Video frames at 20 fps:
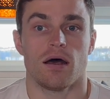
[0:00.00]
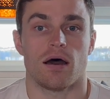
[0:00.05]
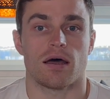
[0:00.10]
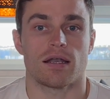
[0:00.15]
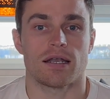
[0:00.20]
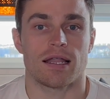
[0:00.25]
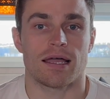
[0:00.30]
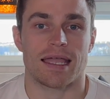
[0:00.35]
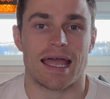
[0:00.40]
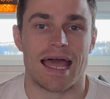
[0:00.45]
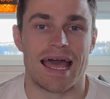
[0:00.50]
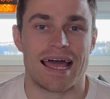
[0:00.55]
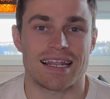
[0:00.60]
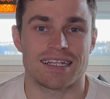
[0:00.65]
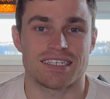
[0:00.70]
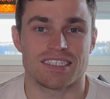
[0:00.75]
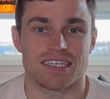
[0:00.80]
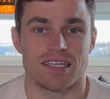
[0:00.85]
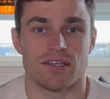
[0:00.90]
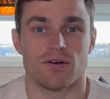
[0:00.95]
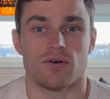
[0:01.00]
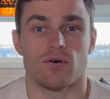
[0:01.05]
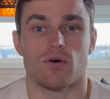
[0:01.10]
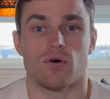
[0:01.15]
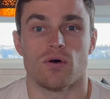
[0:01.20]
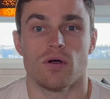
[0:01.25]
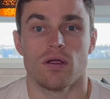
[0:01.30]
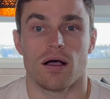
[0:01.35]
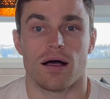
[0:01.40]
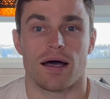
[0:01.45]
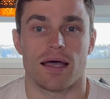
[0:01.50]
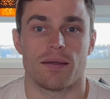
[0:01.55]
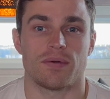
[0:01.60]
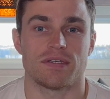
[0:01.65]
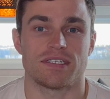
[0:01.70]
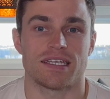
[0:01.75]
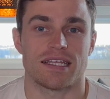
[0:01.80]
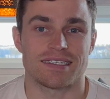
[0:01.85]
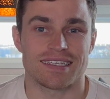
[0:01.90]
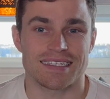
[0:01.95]
Unlike allergy or
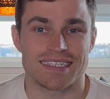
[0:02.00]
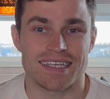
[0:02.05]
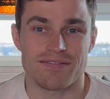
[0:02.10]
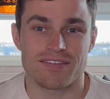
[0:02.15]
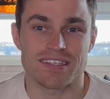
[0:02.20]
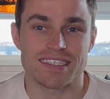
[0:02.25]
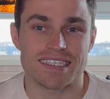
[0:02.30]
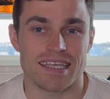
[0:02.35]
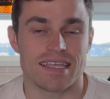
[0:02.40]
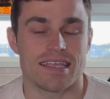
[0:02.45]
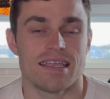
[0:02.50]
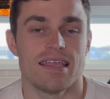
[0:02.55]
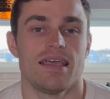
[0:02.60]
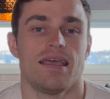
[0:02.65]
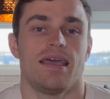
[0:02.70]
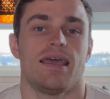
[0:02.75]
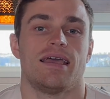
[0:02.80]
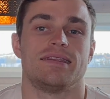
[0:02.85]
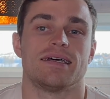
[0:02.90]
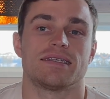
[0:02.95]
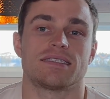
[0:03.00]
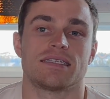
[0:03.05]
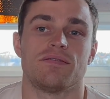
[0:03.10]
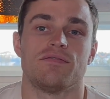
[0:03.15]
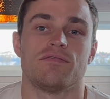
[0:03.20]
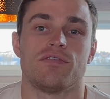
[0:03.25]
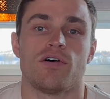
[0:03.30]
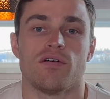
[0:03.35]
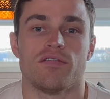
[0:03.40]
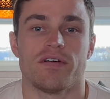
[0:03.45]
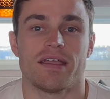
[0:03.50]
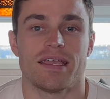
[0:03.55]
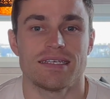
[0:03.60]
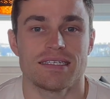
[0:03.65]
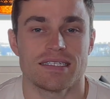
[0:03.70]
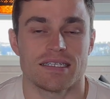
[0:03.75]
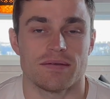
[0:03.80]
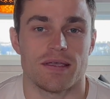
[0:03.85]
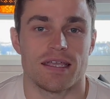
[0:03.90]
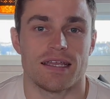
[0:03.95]
hypersensitivity, it doesn't involve
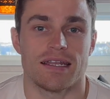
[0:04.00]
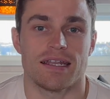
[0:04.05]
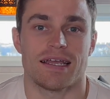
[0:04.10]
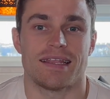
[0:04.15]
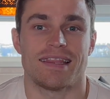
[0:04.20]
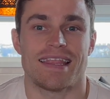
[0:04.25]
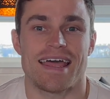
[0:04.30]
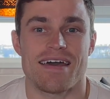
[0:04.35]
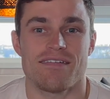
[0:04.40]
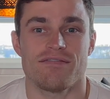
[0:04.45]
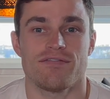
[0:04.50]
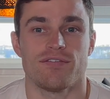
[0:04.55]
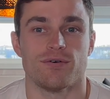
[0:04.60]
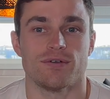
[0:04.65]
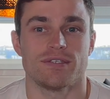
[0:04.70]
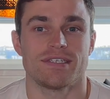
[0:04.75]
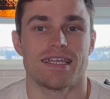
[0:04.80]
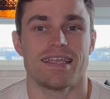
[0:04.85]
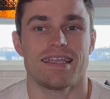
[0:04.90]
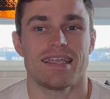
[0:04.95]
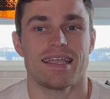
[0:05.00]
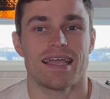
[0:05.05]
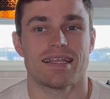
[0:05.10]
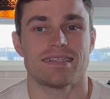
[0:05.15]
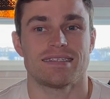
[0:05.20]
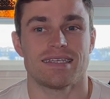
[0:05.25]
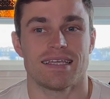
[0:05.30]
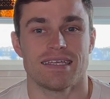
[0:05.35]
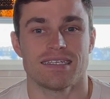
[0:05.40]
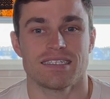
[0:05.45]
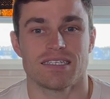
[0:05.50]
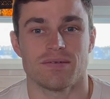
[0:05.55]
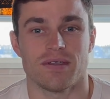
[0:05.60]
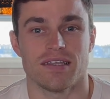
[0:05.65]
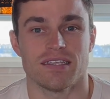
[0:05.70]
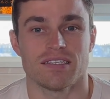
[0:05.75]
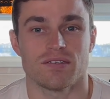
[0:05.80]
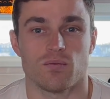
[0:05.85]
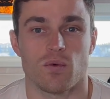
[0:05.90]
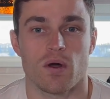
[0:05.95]
histamine, and therefore taking
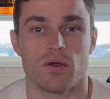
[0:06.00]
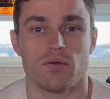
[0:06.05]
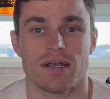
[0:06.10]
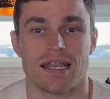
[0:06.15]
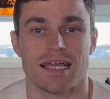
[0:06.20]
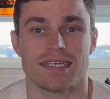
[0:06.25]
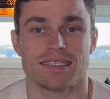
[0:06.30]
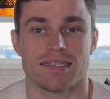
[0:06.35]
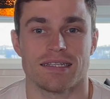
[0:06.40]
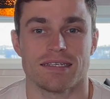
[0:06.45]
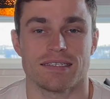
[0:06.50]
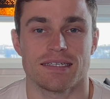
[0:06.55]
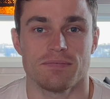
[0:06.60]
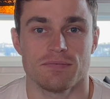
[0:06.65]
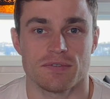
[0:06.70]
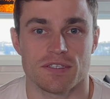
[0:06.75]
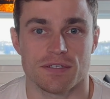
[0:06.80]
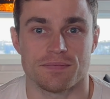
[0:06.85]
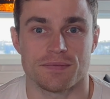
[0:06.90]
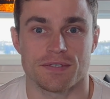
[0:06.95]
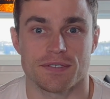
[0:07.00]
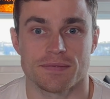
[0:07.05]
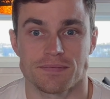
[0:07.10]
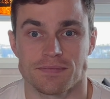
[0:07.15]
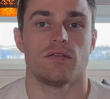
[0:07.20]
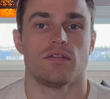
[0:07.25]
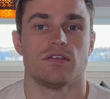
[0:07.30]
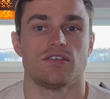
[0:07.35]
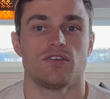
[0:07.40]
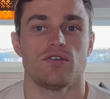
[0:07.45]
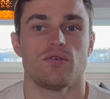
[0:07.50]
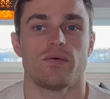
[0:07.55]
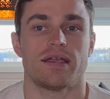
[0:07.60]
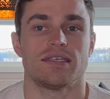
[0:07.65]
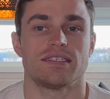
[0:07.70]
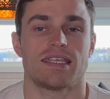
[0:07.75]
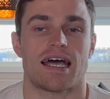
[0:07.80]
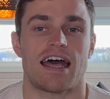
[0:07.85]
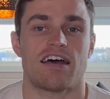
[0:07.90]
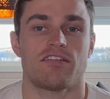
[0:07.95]
antihistamines won't lessen the symptoms. The two
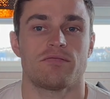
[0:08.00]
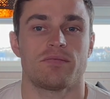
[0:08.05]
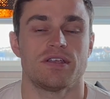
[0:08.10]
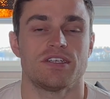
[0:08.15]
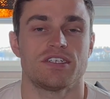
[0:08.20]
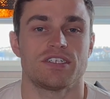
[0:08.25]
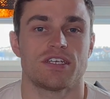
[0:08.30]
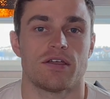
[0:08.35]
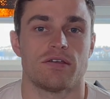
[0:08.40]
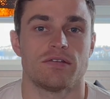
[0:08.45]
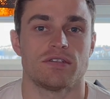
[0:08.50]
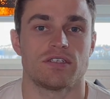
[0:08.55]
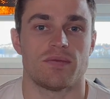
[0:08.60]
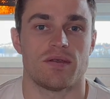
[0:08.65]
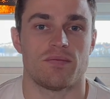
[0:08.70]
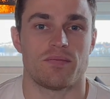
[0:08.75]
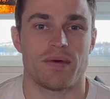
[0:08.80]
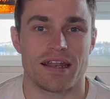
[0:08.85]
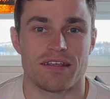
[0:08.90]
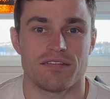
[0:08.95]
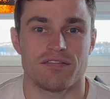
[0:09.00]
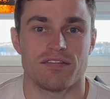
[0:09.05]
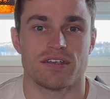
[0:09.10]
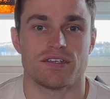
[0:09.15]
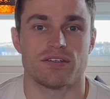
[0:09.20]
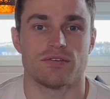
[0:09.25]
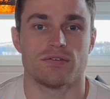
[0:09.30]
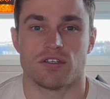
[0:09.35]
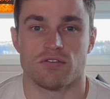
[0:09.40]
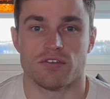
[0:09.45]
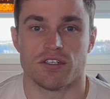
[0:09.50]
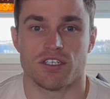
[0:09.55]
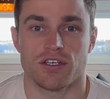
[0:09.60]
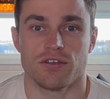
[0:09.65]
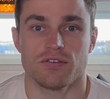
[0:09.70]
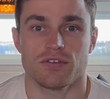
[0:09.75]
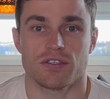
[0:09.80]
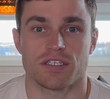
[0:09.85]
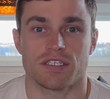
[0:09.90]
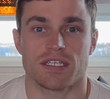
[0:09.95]
ways that have been shown to be beneficial to
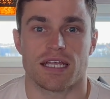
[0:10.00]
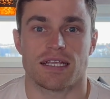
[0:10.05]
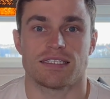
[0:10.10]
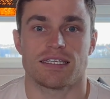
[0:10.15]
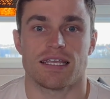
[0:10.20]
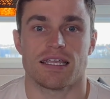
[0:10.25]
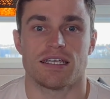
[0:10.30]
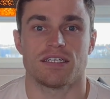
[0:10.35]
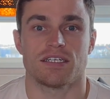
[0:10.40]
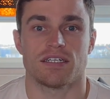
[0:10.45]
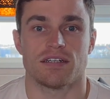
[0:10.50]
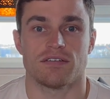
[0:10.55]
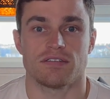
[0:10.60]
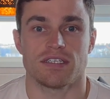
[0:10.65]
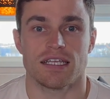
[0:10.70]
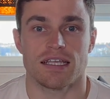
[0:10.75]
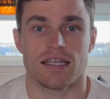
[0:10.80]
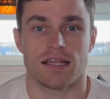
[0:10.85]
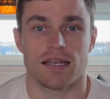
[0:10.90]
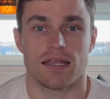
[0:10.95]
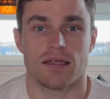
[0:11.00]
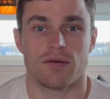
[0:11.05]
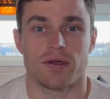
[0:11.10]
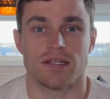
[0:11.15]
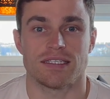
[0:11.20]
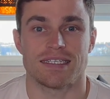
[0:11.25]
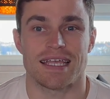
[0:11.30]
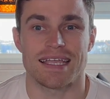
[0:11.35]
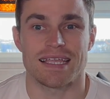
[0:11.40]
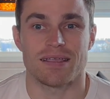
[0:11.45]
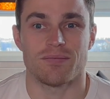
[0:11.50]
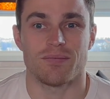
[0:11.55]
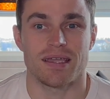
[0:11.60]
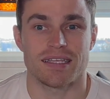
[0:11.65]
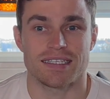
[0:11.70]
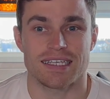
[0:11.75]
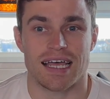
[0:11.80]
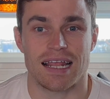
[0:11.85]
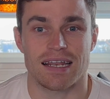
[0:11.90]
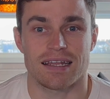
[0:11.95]
reduce the sensation of tingling when taking
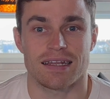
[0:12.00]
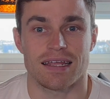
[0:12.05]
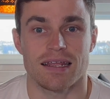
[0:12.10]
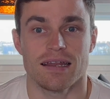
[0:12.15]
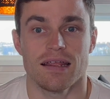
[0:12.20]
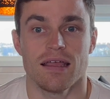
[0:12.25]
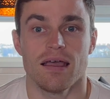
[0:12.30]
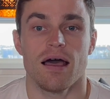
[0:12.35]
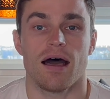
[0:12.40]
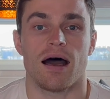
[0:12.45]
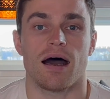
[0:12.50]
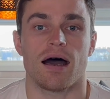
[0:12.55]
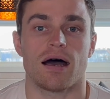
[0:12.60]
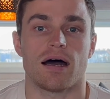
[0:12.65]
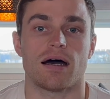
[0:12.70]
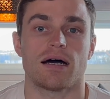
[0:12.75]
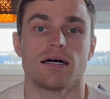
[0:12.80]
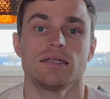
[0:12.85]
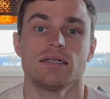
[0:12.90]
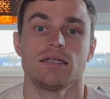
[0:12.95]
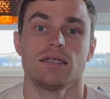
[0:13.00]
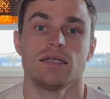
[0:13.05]
beta-alanine are: